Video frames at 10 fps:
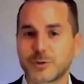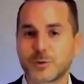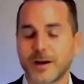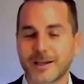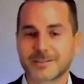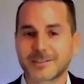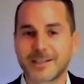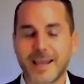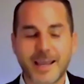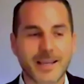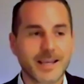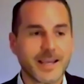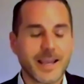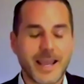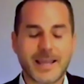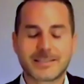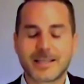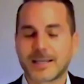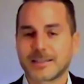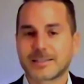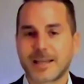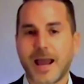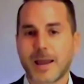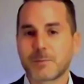to us today and taking the time.